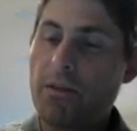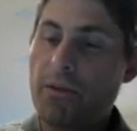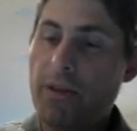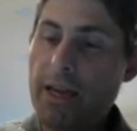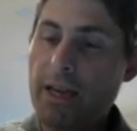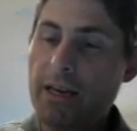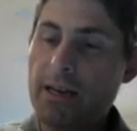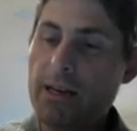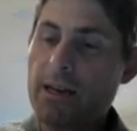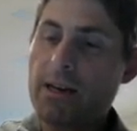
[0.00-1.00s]

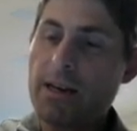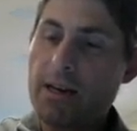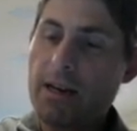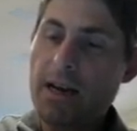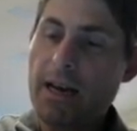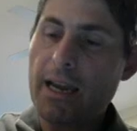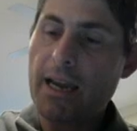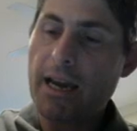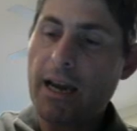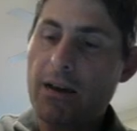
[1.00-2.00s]
Then I
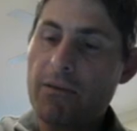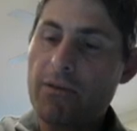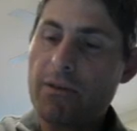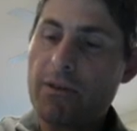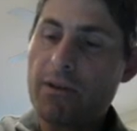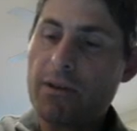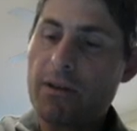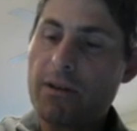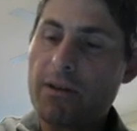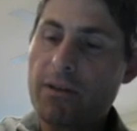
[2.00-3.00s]
have
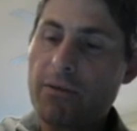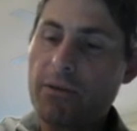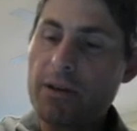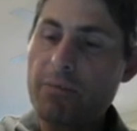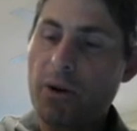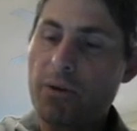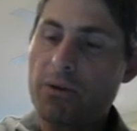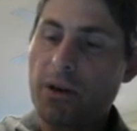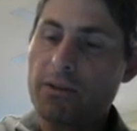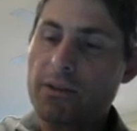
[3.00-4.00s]
3
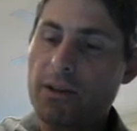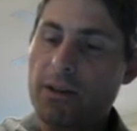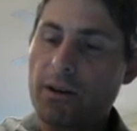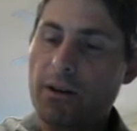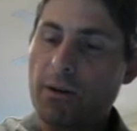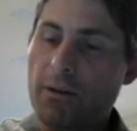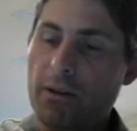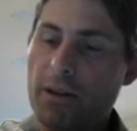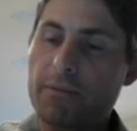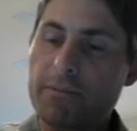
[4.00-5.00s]
protons that are
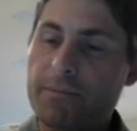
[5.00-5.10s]
equivalent.